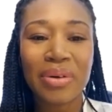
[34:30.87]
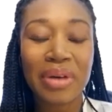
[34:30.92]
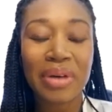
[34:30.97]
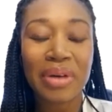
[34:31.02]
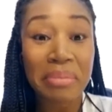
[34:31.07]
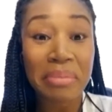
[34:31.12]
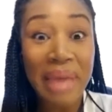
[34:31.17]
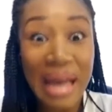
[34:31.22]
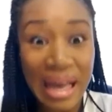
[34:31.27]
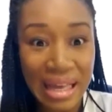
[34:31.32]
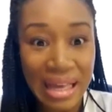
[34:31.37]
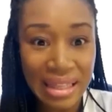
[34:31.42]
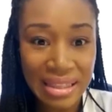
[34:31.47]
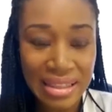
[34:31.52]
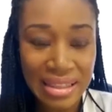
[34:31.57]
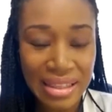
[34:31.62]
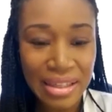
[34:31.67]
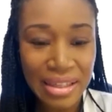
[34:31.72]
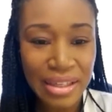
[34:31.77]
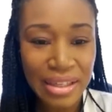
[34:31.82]
math."
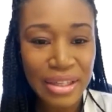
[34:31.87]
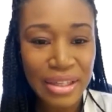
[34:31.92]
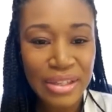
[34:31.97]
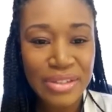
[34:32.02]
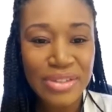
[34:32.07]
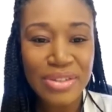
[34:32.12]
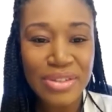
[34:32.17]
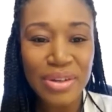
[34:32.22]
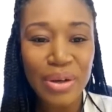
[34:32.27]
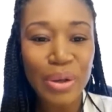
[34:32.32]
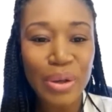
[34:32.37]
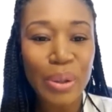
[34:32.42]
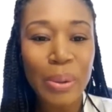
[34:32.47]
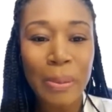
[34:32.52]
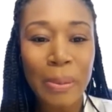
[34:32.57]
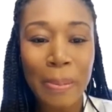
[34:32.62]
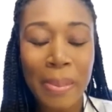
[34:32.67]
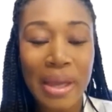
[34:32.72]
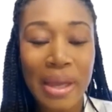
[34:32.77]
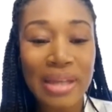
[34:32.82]

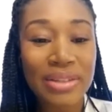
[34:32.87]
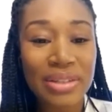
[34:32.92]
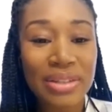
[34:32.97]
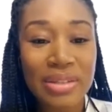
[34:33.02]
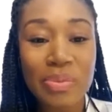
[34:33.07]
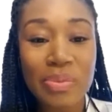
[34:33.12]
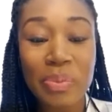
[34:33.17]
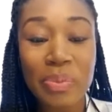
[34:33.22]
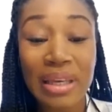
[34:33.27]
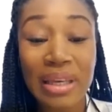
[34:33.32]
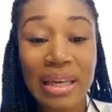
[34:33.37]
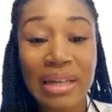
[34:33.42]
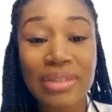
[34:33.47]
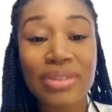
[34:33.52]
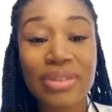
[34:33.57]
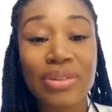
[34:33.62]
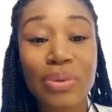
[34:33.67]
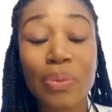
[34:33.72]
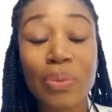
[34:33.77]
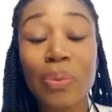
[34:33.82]
So I just began
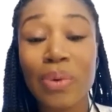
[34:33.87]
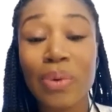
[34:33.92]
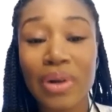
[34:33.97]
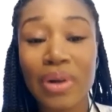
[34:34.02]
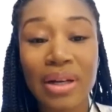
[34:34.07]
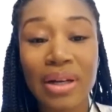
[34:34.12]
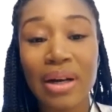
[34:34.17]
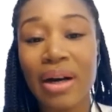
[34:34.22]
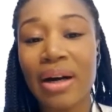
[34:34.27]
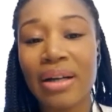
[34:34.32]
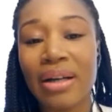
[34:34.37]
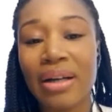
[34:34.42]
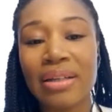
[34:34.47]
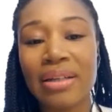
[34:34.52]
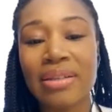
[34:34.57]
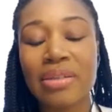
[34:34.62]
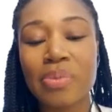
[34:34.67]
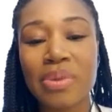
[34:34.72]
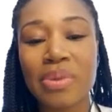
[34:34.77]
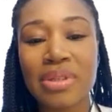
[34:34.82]
to work on it
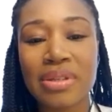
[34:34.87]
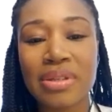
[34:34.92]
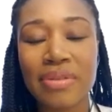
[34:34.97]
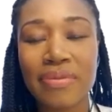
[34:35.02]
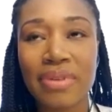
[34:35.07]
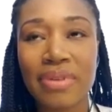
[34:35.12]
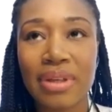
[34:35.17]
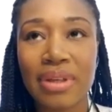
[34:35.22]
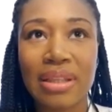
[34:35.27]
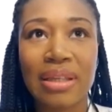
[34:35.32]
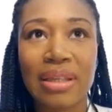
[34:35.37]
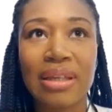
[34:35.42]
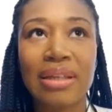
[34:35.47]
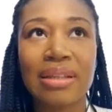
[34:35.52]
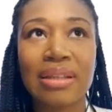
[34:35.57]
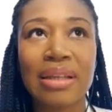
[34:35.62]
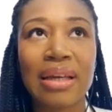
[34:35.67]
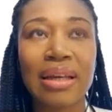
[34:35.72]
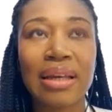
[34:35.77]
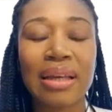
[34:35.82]
specifically.
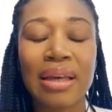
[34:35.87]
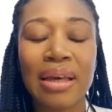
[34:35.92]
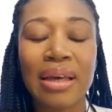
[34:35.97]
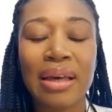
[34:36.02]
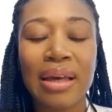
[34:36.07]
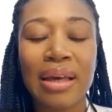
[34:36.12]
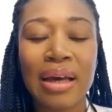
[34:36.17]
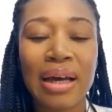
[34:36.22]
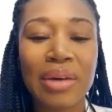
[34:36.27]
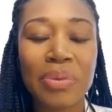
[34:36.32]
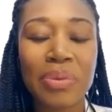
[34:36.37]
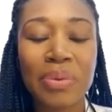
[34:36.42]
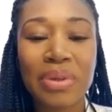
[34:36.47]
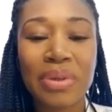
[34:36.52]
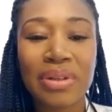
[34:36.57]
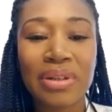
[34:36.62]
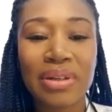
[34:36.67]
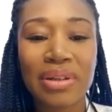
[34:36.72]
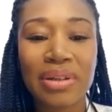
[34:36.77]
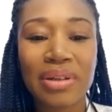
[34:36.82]
Like I
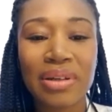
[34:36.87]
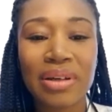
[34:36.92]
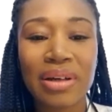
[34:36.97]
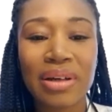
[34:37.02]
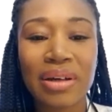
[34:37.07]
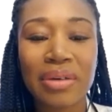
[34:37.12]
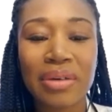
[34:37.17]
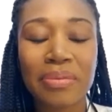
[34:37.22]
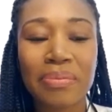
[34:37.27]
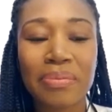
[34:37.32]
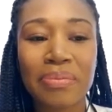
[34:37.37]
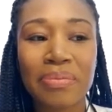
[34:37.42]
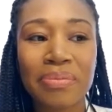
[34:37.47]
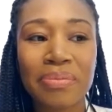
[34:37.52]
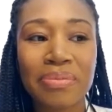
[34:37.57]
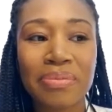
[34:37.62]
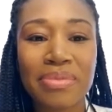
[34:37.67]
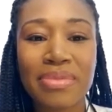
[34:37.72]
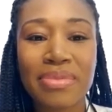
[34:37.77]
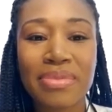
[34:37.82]
would
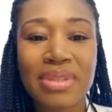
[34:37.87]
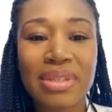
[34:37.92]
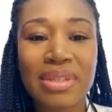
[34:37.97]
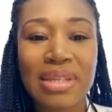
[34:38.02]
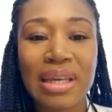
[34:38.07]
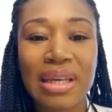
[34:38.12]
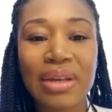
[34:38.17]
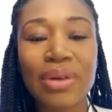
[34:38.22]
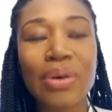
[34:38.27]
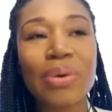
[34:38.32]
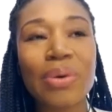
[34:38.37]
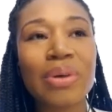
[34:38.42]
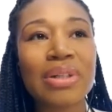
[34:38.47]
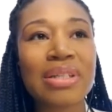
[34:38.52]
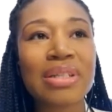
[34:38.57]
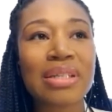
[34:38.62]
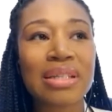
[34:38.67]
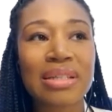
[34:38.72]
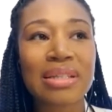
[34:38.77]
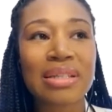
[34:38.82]
take
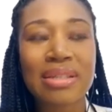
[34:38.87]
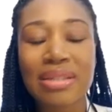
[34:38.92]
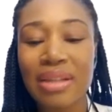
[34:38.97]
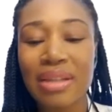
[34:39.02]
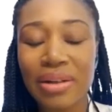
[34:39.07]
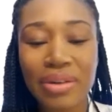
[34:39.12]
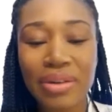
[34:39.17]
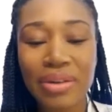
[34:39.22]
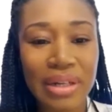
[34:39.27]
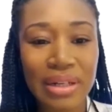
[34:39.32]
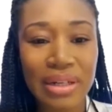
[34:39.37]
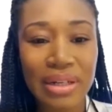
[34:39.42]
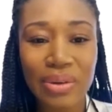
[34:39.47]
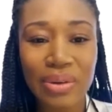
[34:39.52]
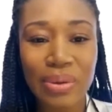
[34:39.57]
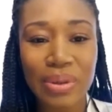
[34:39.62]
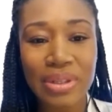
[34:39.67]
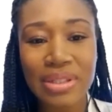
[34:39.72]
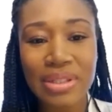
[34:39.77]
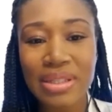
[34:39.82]
courses, non-credit
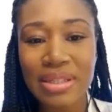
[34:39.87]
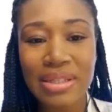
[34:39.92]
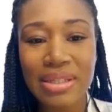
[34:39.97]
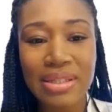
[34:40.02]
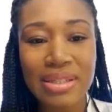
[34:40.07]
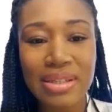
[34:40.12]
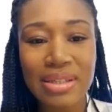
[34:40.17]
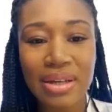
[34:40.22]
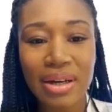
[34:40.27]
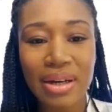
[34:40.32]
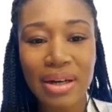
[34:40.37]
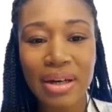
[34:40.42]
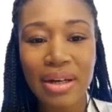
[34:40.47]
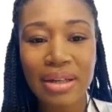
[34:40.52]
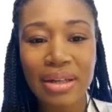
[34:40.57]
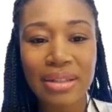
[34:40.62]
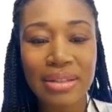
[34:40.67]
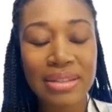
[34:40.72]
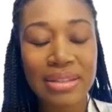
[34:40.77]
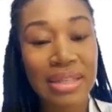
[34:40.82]
courses
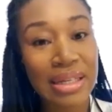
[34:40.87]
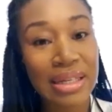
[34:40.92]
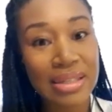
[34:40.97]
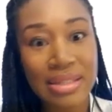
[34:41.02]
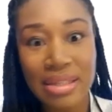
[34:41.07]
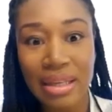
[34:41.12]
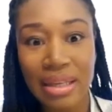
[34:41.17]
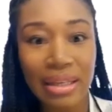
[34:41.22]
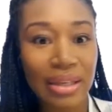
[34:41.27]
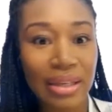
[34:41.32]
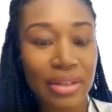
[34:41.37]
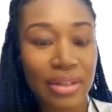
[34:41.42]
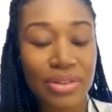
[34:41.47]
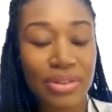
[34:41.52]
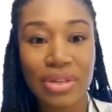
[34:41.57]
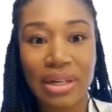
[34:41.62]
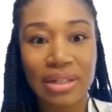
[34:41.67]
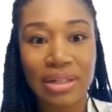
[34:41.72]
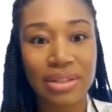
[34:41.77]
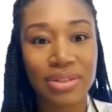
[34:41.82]
on test taking
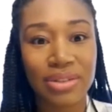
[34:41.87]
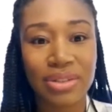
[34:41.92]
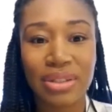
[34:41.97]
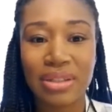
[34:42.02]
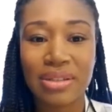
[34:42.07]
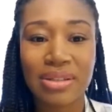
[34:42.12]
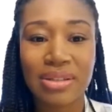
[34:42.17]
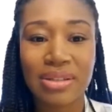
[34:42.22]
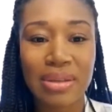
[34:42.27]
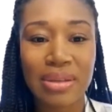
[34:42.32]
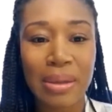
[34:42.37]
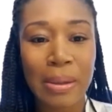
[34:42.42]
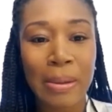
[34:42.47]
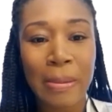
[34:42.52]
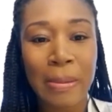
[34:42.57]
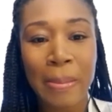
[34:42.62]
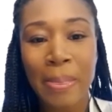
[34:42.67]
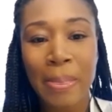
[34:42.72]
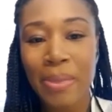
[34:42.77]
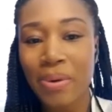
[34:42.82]
strategies
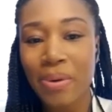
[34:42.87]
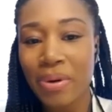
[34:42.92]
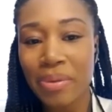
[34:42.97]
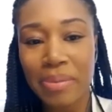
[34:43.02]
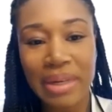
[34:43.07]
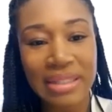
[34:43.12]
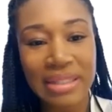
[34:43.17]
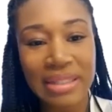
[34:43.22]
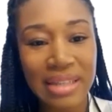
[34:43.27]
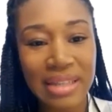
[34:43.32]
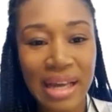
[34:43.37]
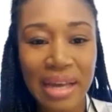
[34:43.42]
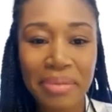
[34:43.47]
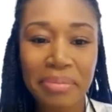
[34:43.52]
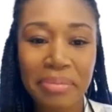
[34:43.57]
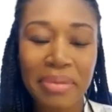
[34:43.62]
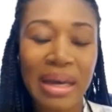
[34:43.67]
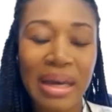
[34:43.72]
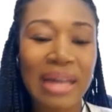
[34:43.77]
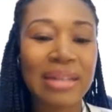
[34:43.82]
or my time
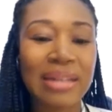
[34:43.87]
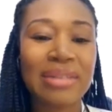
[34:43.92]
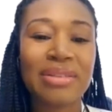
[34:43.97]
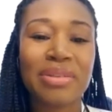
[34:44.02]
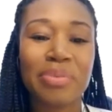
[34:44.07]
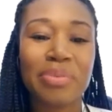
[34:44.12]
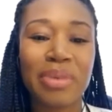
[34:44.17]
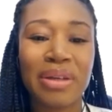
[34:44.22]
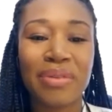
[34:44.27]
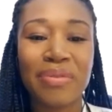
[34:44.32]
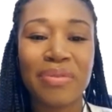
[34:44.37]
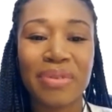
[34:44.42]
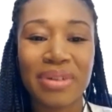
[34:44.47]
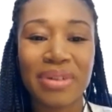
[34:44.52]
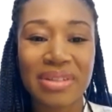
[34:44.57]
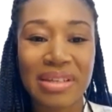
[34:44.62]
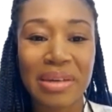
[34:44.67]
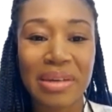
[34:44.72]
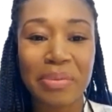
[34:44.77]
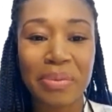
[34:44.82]
management, for
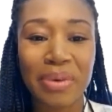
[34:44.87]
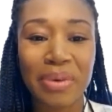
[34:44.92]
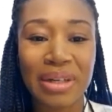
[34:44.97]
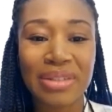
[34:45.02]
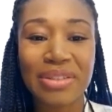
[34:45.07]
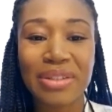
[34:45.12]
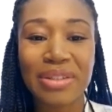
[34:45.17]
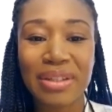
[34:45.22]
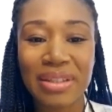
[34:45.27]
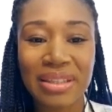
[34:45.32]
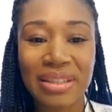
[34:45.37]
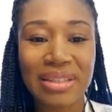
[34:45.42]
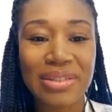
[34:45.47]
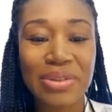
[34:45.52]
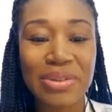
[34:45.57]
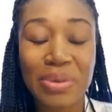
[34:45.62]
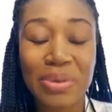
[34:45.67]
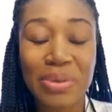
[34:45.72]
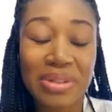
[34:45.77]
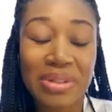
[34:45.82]
example. I took these
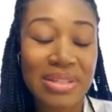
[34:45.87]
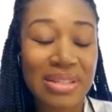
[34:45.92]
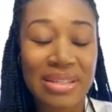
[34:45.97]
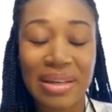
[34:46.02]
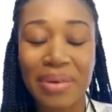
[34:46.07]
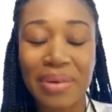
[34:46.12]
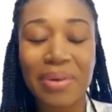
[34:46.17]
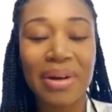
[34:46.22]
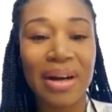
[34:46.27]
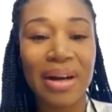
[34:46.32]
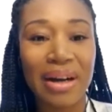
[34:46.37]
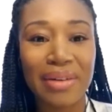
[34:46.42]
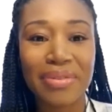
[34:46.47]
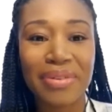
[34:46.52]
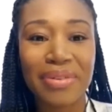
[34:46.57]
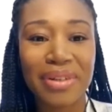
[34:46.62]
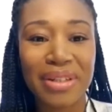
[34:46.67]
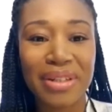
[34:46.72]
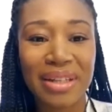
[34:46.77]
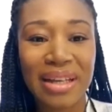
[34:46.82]
courses that were
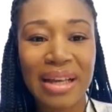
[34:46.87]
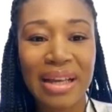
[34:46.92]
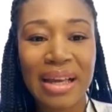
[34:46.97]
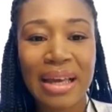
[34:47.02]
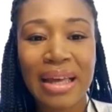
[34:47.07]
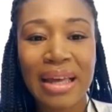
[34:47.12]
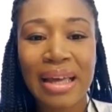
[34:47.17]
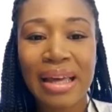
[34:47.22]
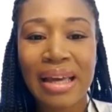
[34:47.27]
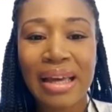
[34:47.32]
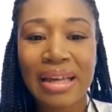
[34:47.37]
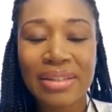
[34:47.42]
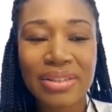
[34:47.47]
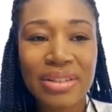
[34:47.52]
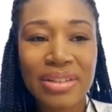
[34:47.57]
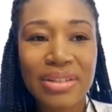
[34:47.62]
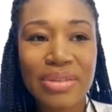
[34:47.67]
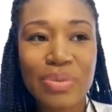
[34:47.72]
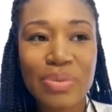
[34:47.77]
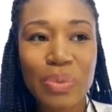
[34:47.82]
offered and
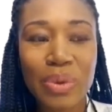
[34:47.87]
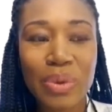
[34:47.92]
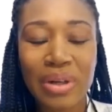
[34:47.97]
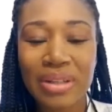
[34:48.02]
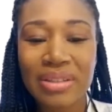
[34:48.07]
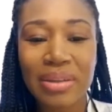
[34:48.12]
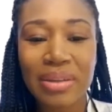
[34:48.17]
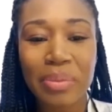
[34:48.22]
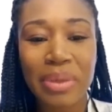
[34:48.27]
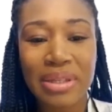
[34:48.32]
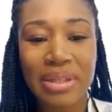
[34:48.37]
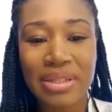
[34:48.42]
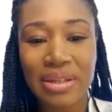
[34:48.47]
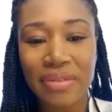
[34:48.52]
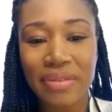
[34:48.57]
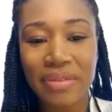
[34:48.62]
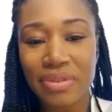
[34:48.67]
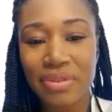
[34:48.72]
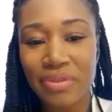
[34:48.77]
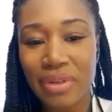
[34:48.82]
just worked on my
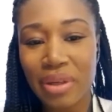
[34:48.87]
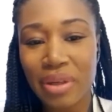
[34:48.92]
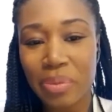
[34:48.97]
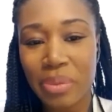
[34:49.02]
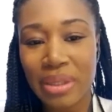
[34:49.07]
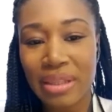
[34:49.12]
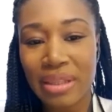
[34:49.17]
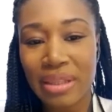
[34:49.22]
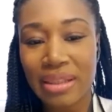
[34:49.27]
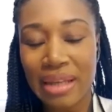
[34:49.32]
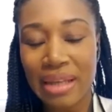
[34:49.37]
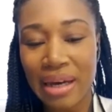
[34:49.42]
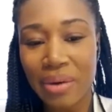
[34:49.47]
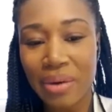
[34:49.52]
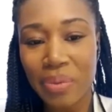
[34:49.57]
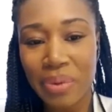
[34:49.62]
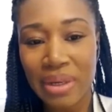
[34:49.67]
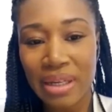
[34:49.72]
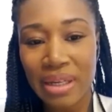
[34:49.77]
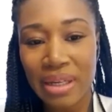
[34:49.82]
self-development that
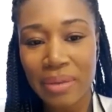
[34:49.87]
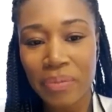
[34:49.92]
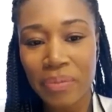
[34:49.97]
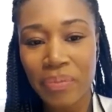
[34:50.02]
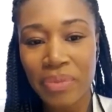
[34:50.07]
way.